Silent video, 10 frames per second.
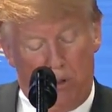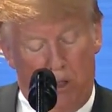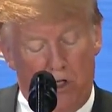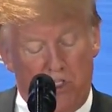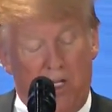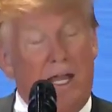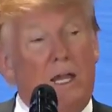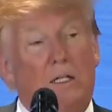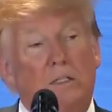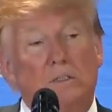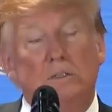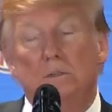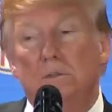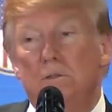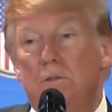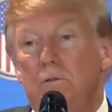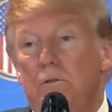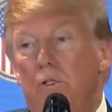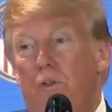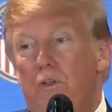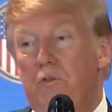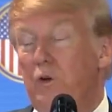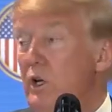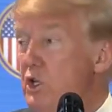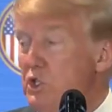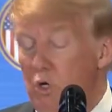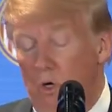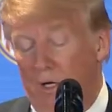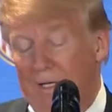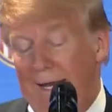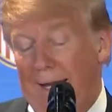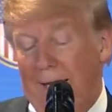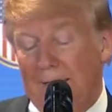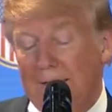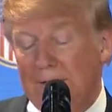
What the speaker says: us get to this very historic day.